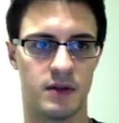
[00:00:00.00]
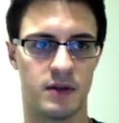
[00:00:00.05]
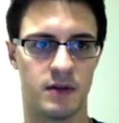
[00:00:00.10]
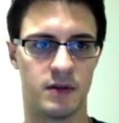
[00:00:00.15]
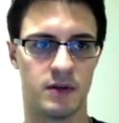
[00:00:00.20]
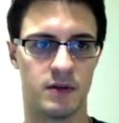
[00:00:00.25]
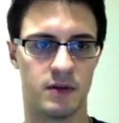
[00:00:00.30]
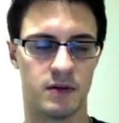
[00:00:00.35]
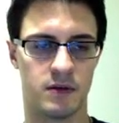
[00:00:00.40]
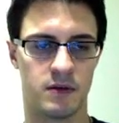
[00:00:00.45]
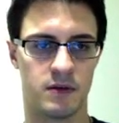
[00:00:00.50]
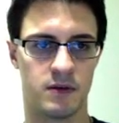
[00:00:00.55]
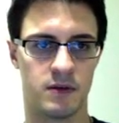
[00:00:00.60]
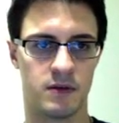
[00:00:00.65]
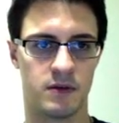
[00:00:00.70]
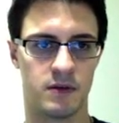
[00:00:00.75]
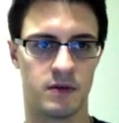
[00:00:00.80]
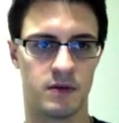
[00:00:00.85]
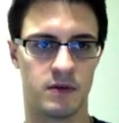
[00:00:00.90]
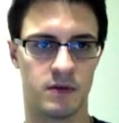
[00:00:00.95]

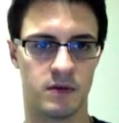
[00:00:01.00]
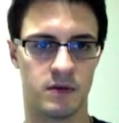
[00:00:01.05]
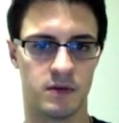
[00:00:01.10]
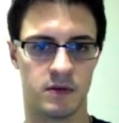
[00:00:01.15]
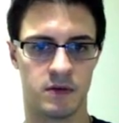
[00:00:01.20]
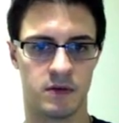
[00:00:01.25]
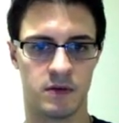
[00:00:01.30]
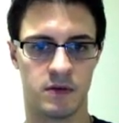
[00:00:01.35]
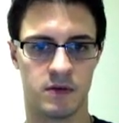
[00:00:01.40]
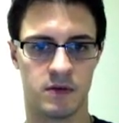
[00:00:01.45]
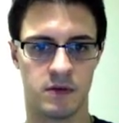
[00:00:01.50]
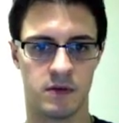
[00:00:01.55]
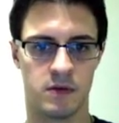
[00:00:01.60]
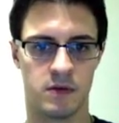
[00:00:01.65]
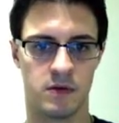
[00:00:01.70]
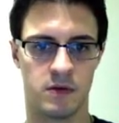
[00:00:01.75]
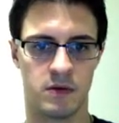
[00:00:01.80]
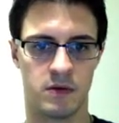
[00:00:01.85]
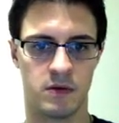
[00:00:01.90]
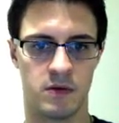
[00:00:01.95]

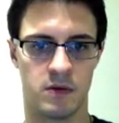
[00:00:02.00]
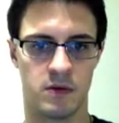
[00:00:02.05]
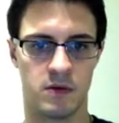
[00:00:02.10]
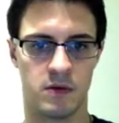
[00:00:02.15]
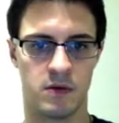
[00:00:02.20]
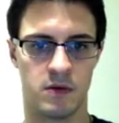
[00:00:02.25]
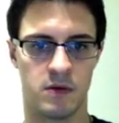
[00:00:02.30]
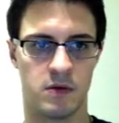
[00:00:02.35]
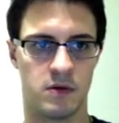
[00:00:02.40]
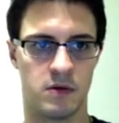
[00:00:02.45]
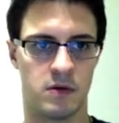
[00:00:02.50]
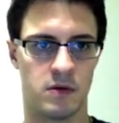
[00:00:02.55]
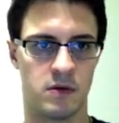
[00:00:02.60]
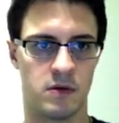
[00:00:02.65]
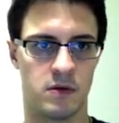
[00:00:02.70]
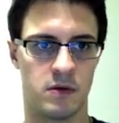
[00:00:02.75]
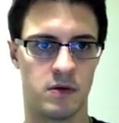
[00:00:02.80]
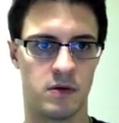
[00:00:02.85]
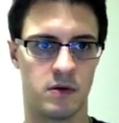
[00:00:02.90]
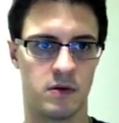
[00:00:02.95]

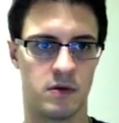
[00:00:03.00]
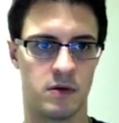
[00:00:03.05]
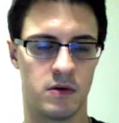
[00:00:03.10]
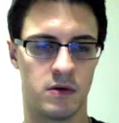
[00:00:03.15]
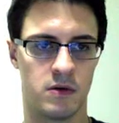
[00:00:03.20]
[no speech]